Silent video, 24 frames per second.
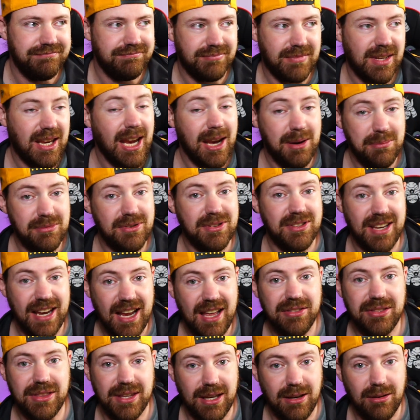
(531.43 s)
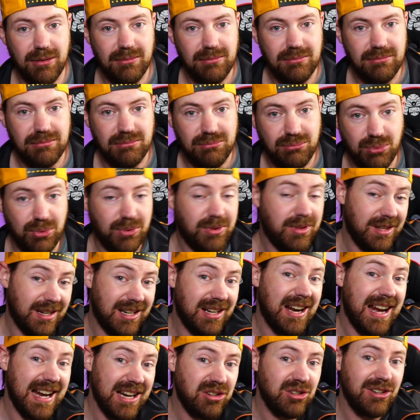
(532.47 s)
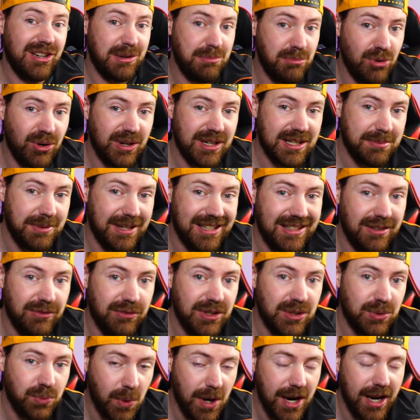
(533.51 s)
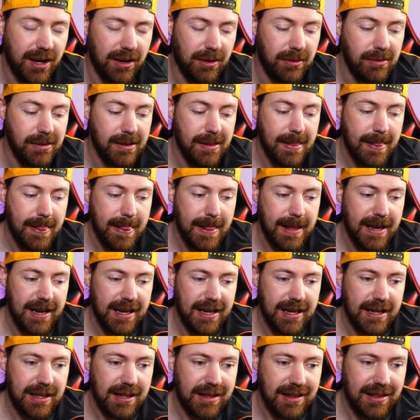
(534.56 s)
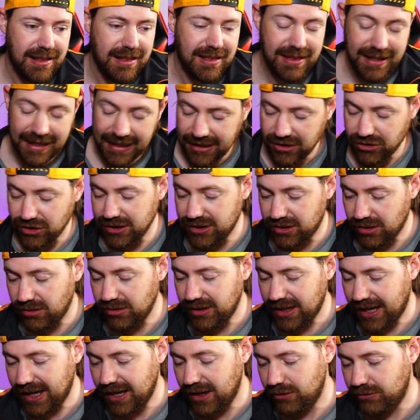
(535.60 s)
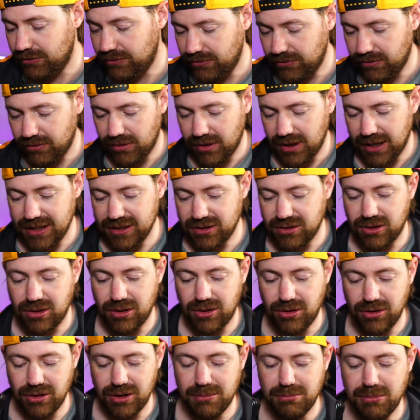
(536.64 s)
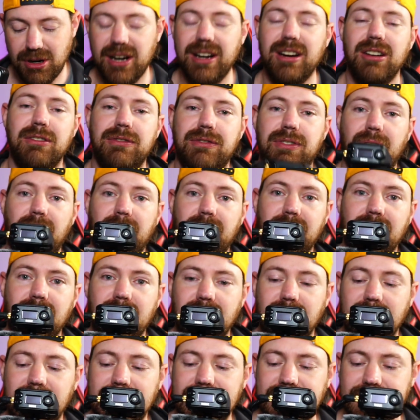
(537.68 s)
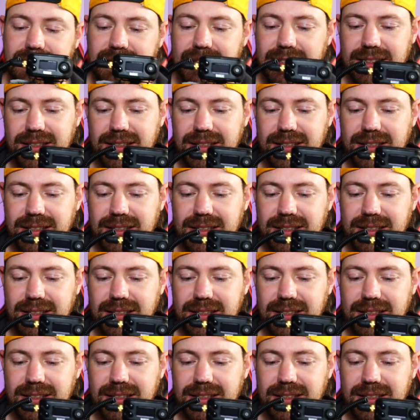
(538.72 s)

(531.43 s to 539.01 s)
cameras out there that are actually more expensive as well, they actually don't have as good a microphone as this